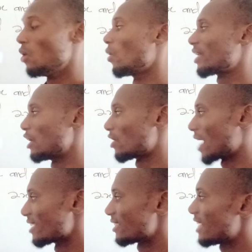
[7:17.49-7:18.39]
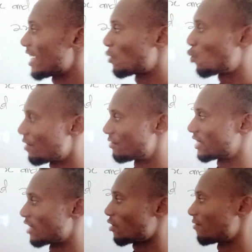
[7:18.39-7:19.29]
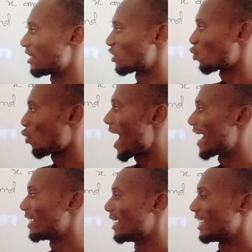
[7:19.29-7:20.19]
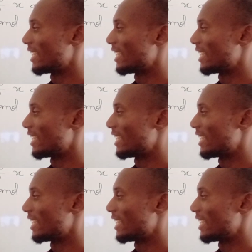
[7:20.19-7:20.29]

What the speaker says: Okay, you can see that the coefficient of this y